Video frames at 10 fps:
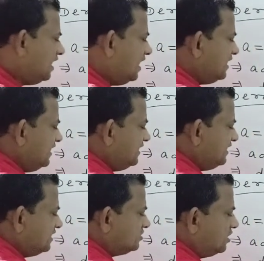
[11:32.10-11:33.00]
and
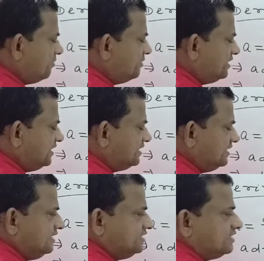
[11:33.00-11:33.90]
integration of
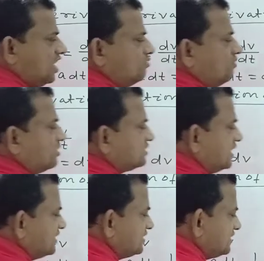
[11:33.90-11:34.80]
dt is how much?
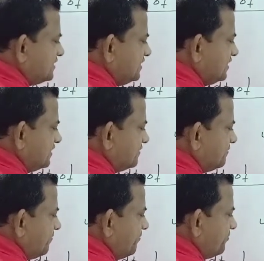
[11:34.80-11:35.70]
That is
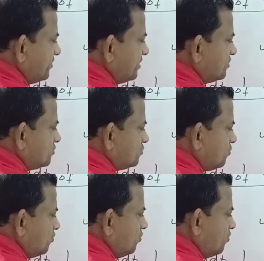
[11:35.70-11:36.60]
t.
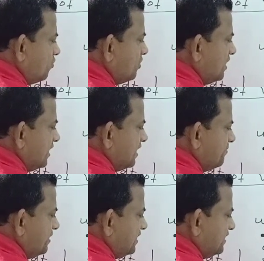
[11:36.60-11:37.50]
So
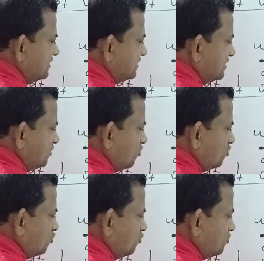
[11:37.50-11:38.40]
limit is 0
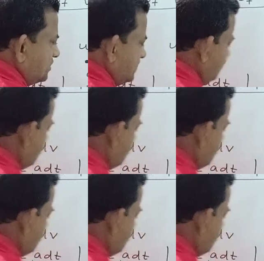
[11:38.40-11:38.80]
to t.